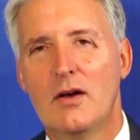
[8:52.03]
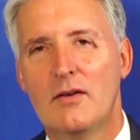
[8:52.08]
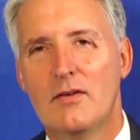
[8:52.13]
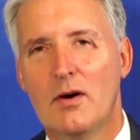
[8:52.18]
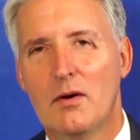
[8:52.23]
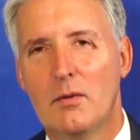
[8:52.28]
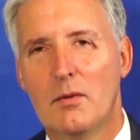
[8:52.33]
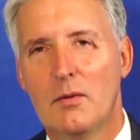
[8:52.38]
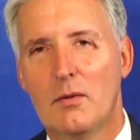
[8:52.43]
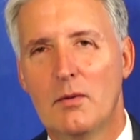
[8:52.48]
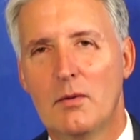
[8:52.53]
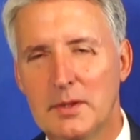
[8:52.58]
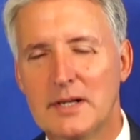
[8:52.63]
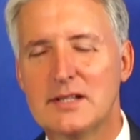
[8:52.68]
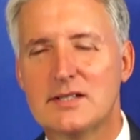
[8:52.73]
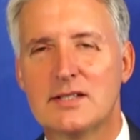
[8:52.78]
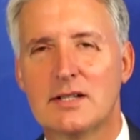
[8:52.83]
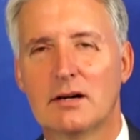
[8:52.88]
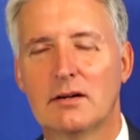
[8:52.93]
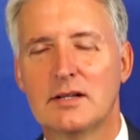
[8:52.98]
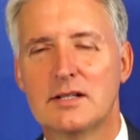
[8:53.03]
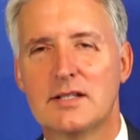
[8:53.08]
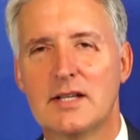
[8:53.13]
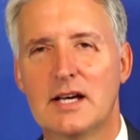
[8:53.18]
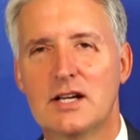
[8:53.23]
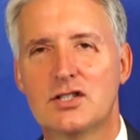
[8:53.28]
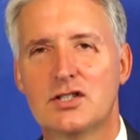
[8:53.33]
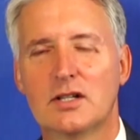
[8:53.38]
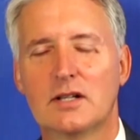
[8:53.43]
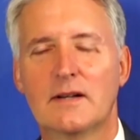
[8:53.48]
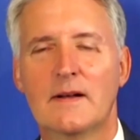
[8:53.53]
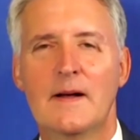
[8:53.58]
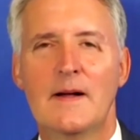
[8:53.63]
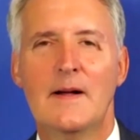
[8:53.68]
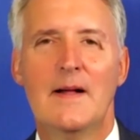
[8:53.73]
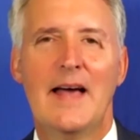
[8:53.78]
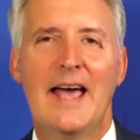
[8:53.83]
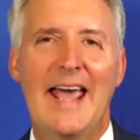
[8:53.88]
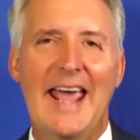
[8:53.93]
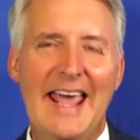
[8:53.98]
Permanent sterilization.
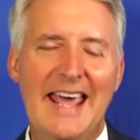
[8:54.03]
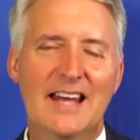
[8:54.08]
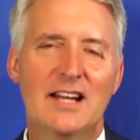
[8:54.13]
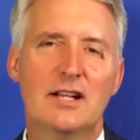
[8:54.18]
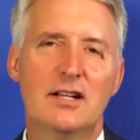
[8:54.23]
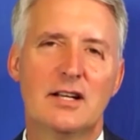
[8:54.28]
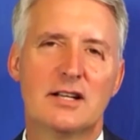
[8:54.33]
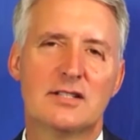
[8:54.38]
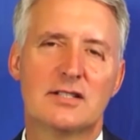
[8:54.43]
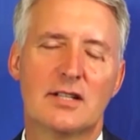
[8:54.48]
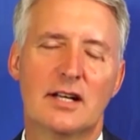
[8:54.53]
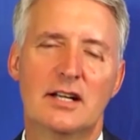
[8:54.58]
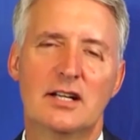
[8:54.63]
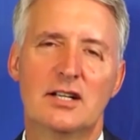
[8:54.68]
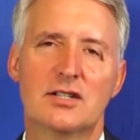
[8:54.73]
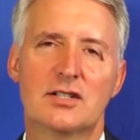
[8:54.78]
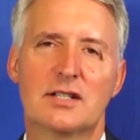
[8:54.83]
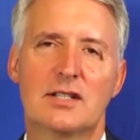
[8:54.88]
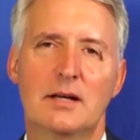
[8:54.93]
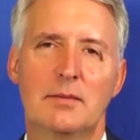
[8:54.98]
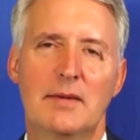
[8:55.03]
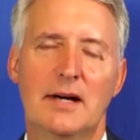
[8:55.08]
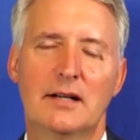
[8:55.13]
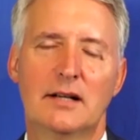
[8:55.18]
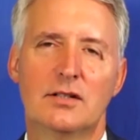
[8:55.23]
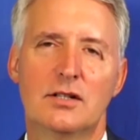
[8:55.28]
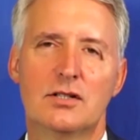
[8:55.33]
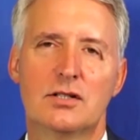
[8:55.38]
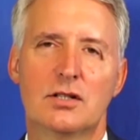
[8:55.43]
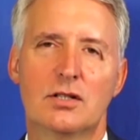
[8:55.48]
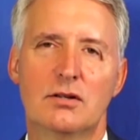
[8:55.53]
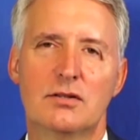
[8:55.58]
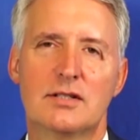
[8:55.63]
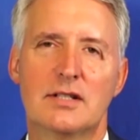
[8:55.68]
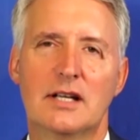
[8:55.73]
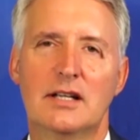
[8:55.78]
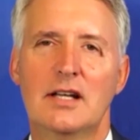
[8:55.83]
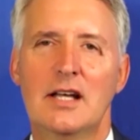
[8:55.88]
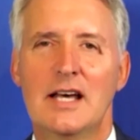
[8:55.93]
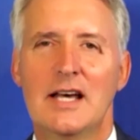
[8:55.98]
And a study just came out that shows
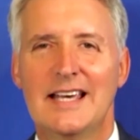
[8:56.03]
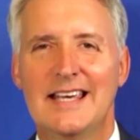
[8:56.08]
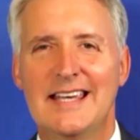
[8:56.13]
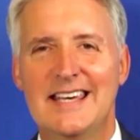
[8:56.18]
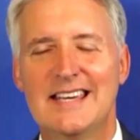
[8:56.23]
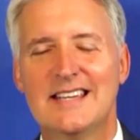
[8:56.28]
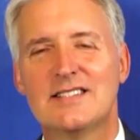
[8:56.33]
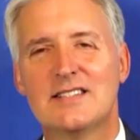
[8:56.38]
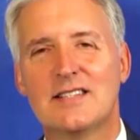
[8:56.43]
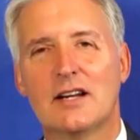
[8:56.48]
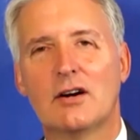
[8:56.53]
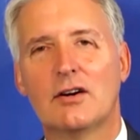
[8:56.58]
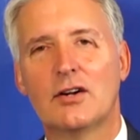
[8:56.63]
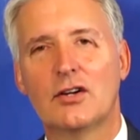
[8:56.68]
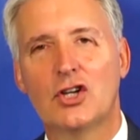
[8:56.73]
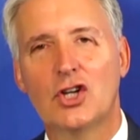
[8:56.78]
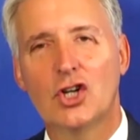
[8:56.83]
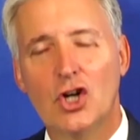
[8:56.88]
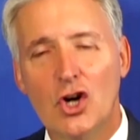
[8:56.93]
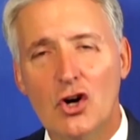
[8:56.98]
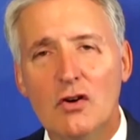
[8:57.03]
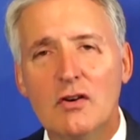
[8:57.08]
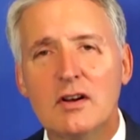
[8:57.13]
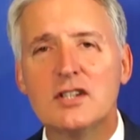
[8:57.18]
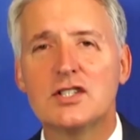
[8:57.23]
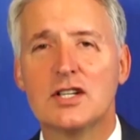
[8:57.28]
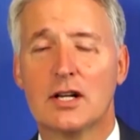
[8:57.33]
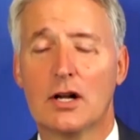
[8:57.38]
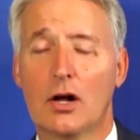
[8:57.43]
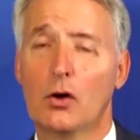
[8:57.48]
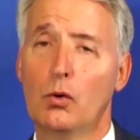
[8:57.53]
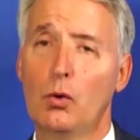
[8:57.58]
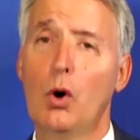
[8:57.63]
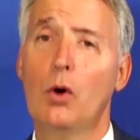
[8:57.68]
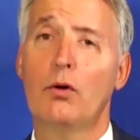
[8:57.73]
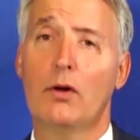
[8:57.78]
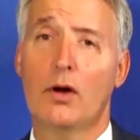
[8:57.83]
that kids that are encouraged and, quote,